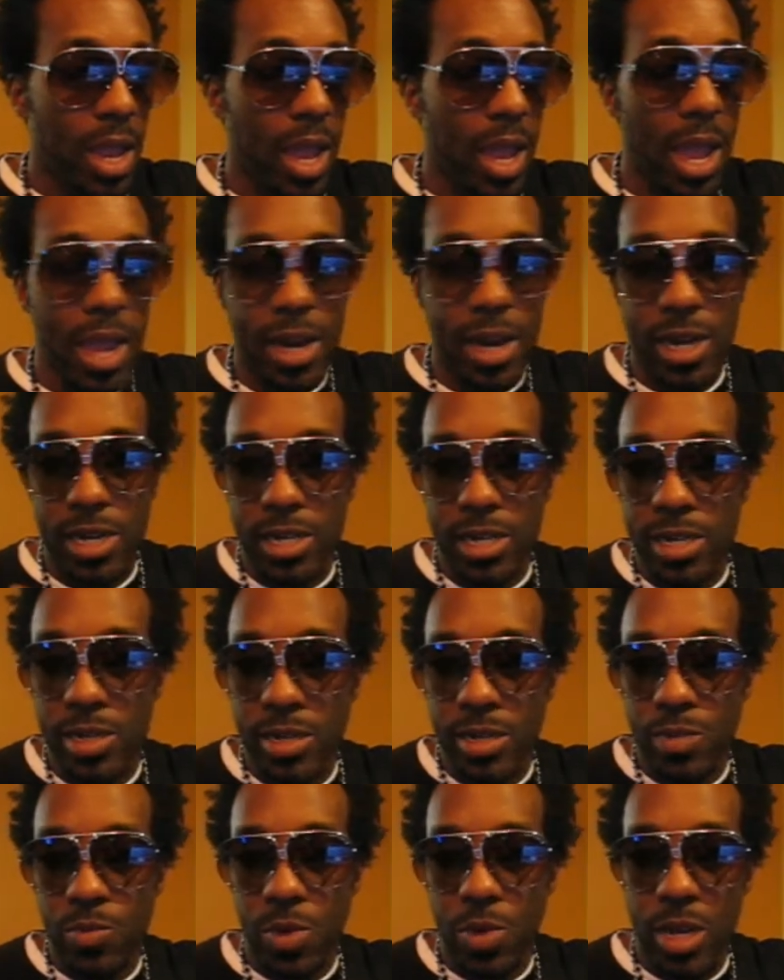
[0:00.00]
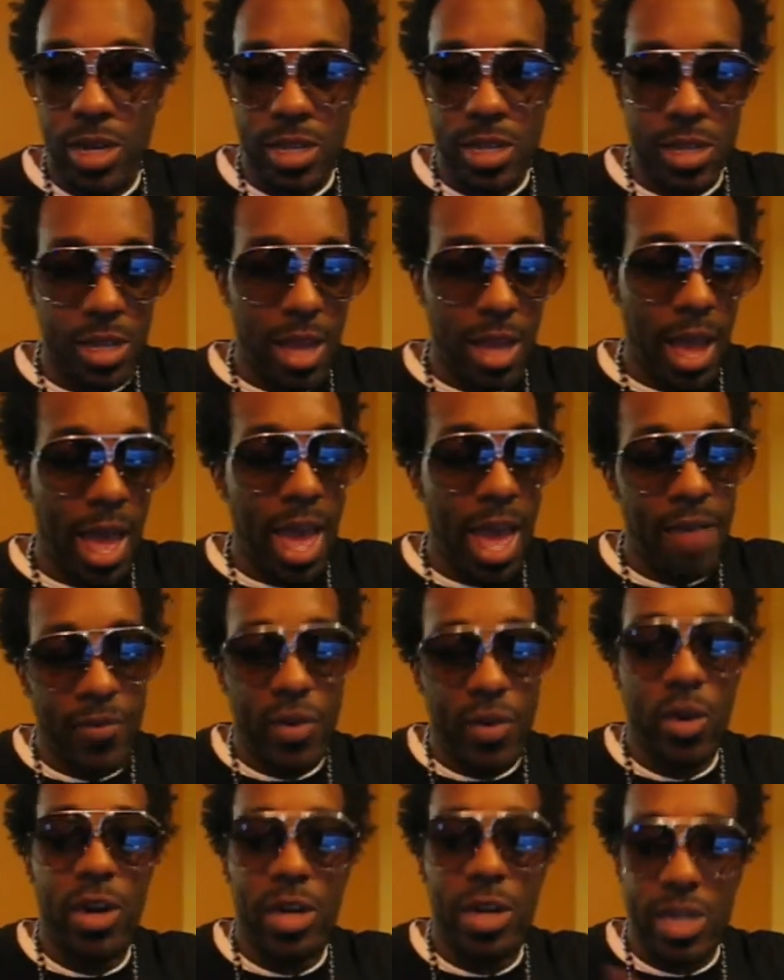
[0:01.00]
And uh, this is what, I have
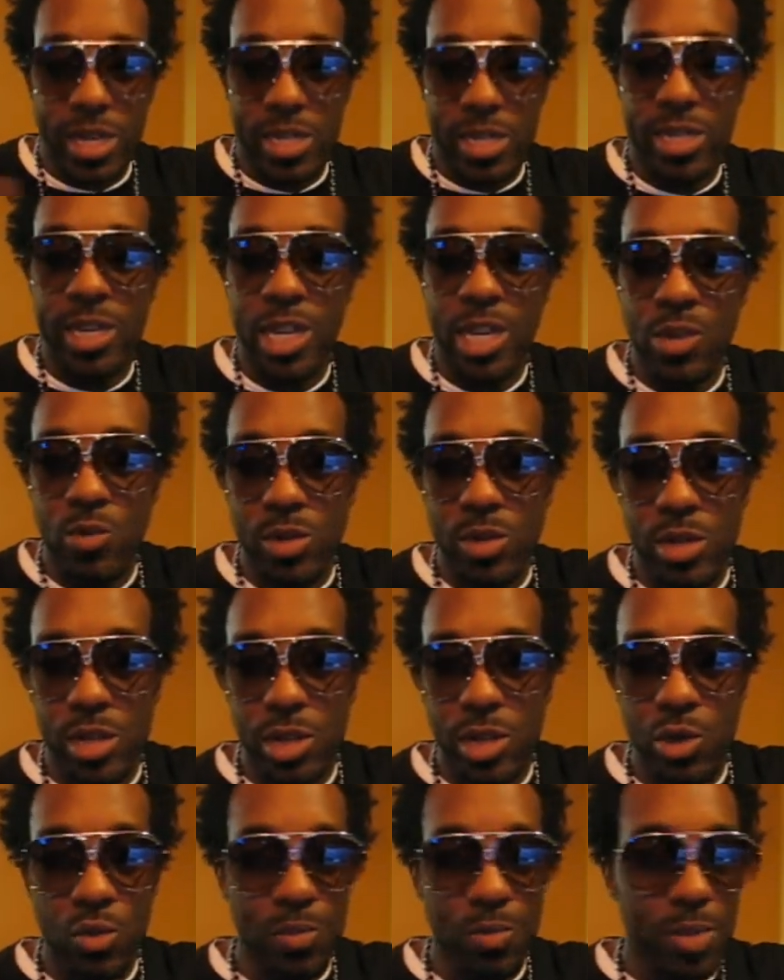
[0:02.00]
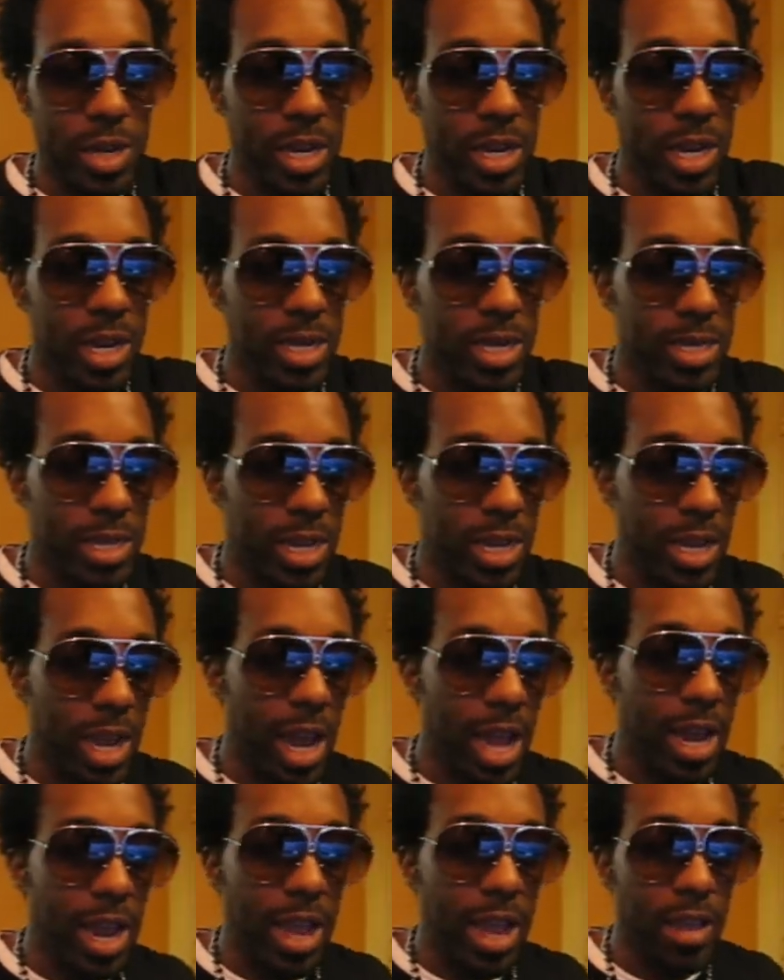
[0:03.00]
it on a continuous loop because uh,
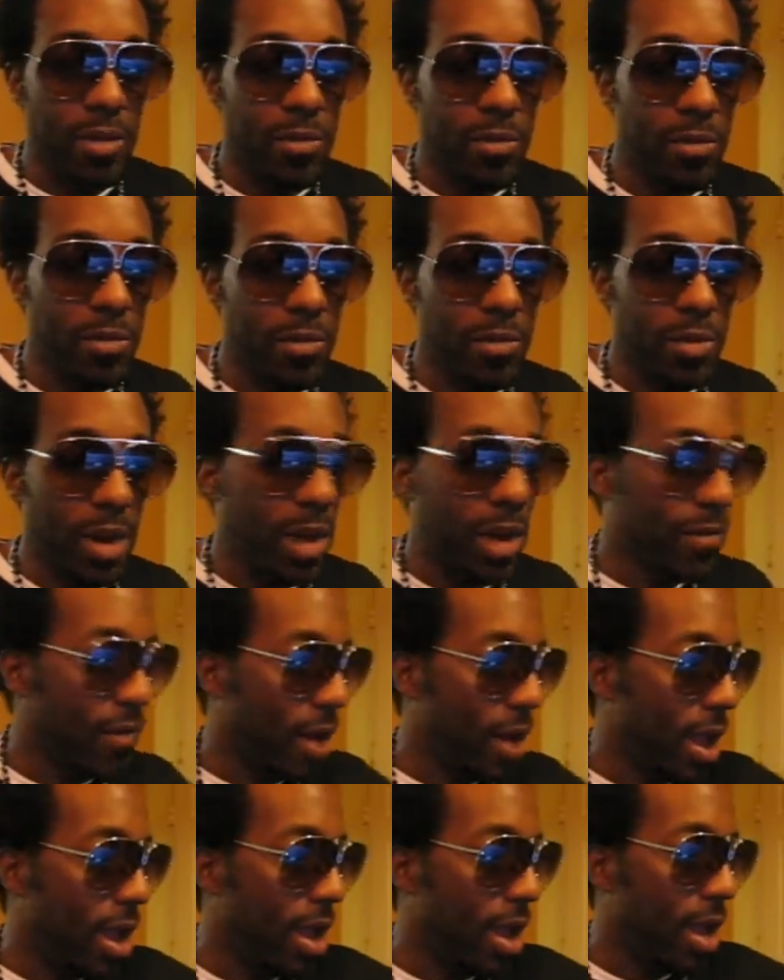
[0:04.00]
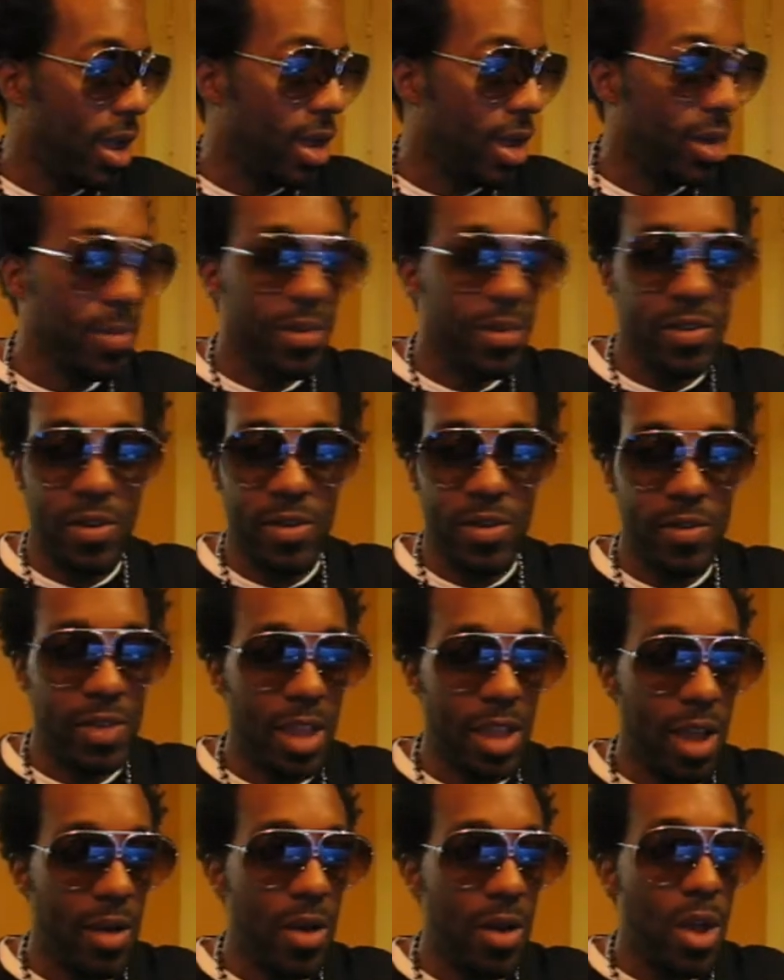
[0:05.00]
I like, whenever I, uh, let me turn this
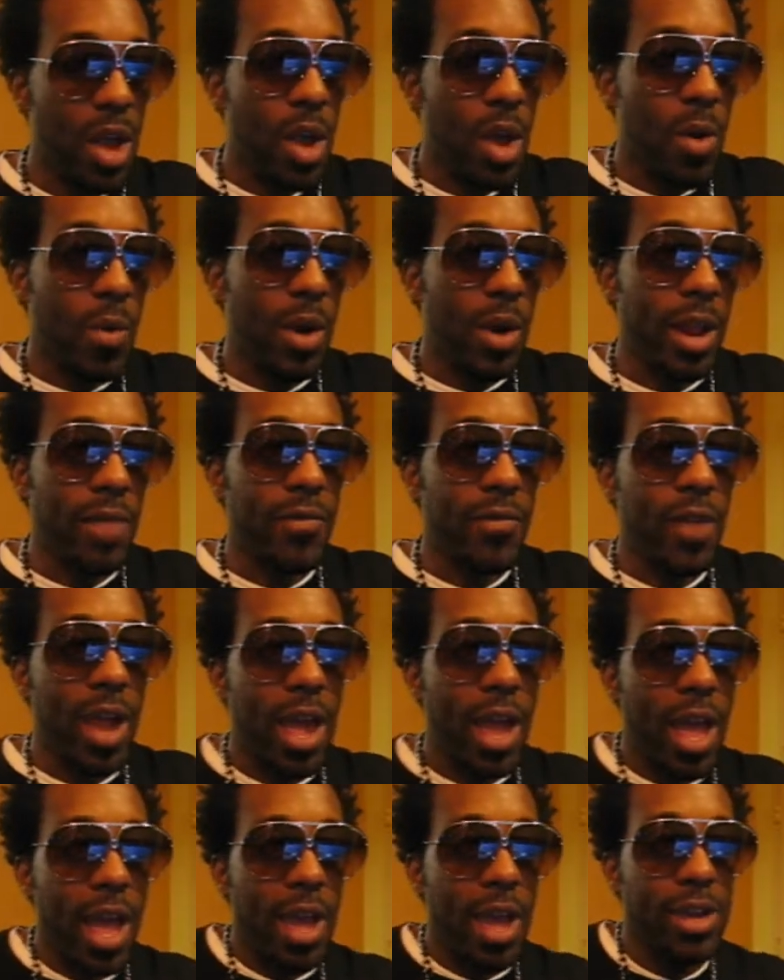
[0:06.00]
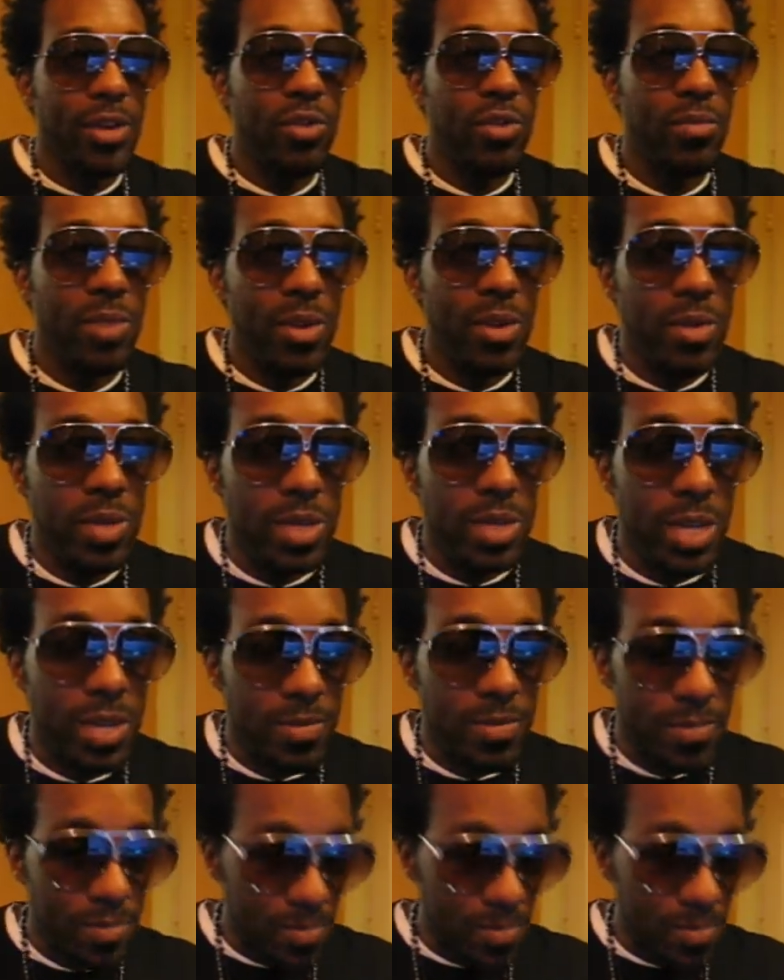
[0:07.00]
down, whenever I, I do music,